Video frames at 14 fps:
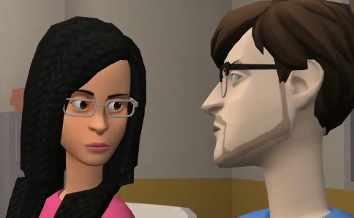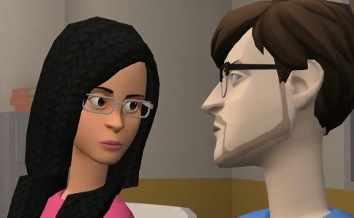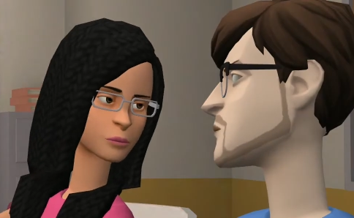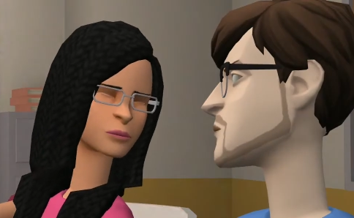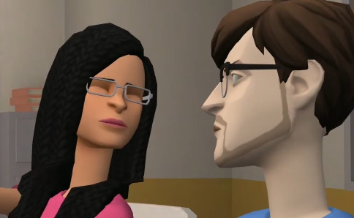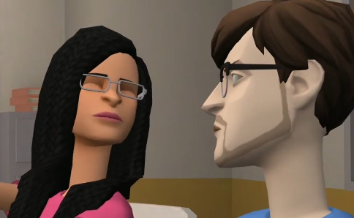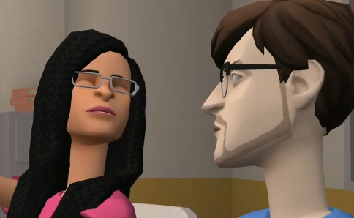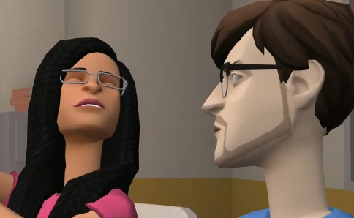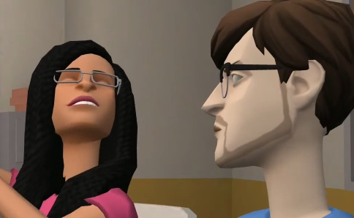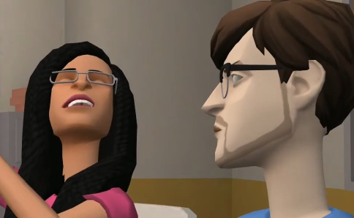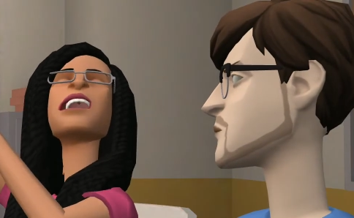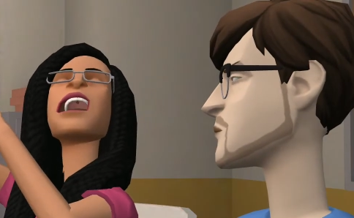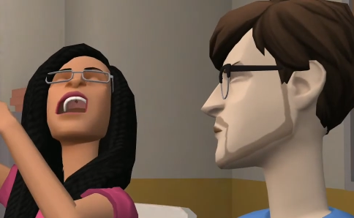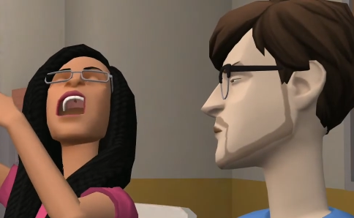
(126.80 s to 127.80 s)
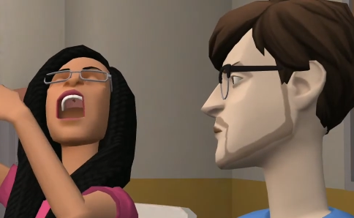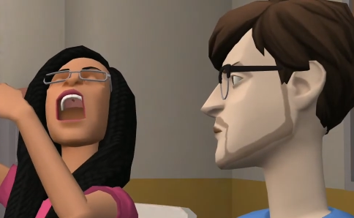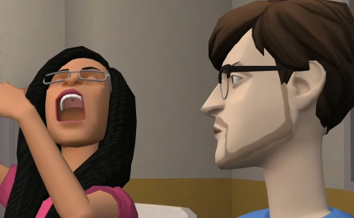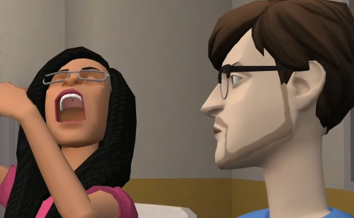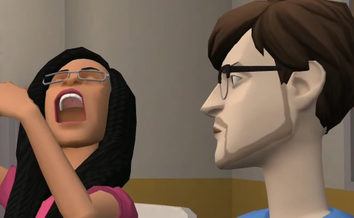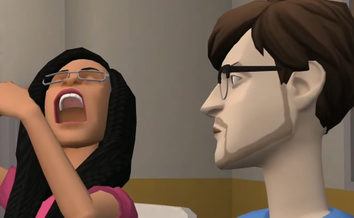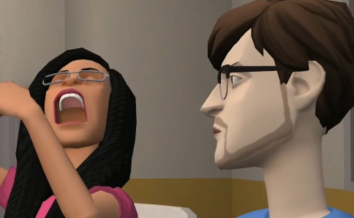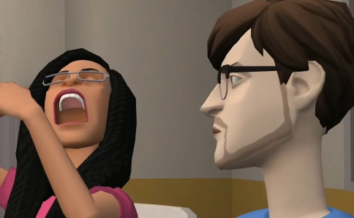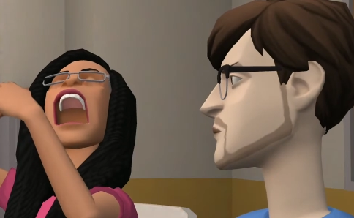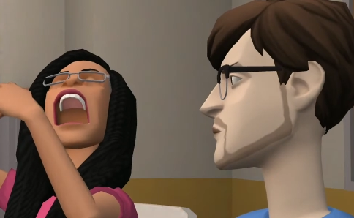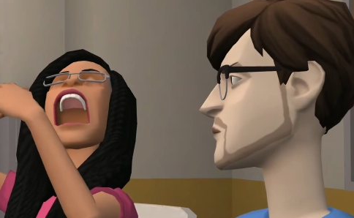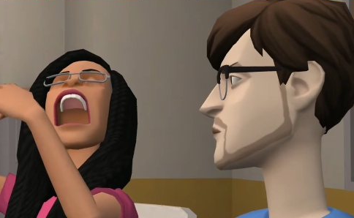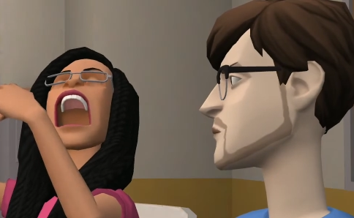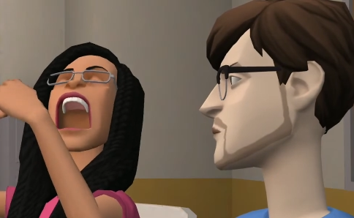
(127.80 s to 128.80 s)

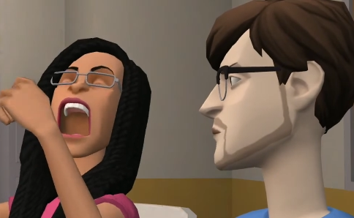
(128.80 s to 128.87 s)
(silence)